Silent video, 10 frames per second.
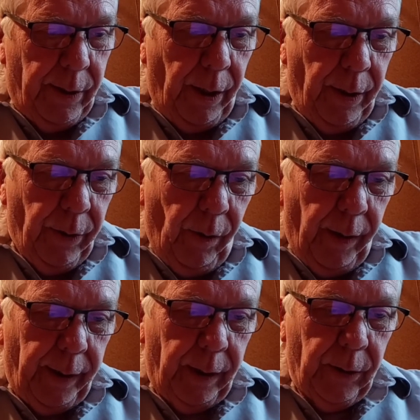
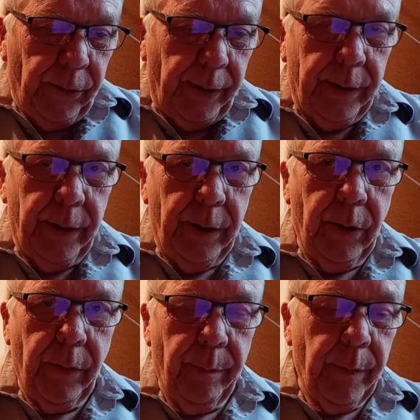undying interest in
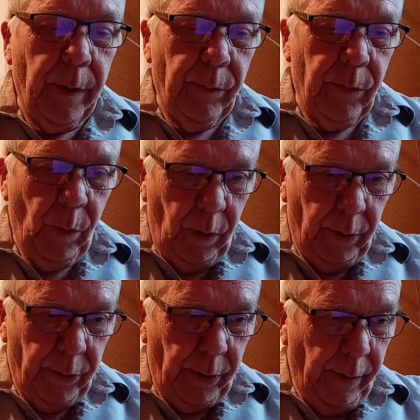
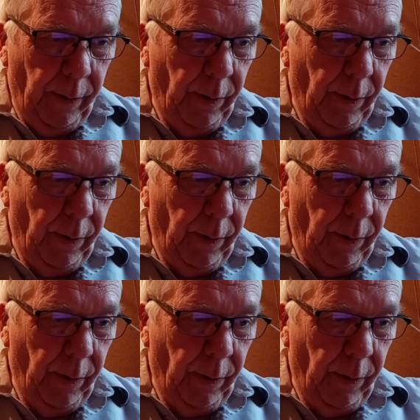cryptozoology,